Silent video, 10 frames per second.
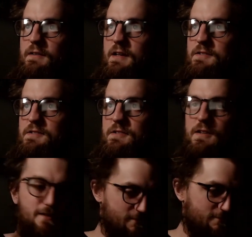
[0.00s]
That's
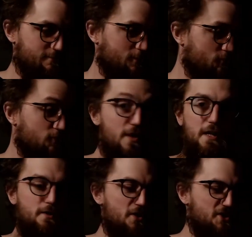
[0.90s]
really
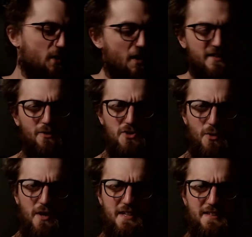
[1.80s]
nice to know. I did also
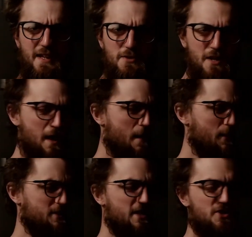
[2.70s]
hear that there was
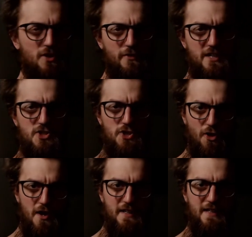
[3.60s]
potential of a
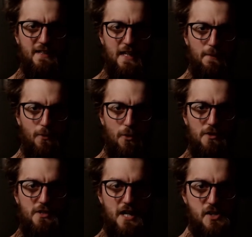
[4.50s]
sliding keyboard
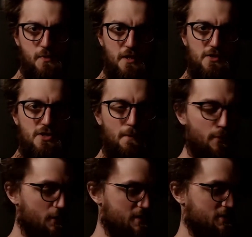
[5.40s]
attachment at some
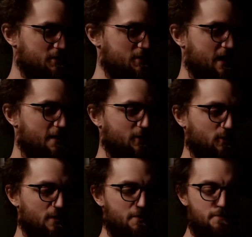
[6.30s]
point, so that you'd have like one
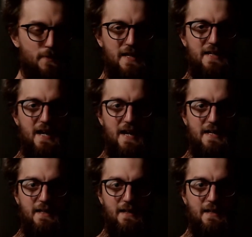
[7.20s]
of those PDA
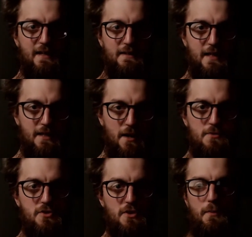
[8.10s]
dealios
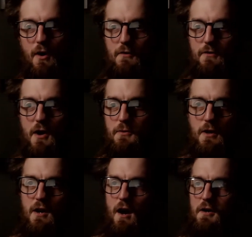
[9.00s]
on the PinePhone.
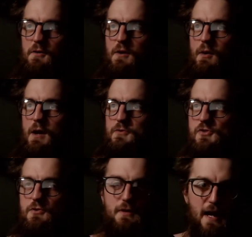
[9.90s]
I don't know how
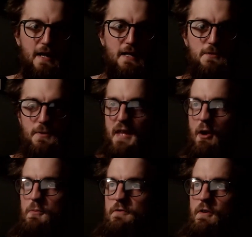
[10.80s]
true that is, but that
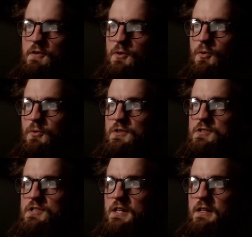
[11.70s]
would be very cool to
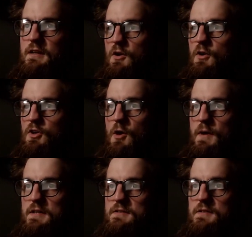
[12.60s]
see. Got a
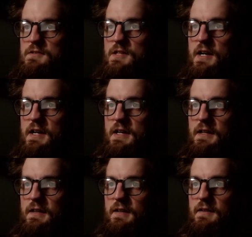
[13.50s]
comment
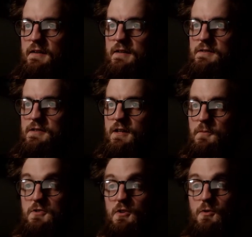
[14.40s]
saying that I'm
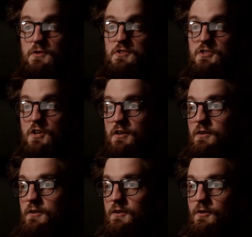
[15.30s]
just going to call you Zer
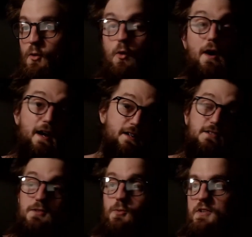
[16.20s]
or
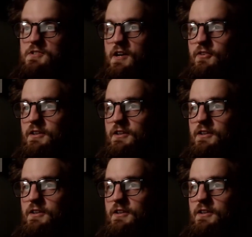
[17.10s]
X, whichever.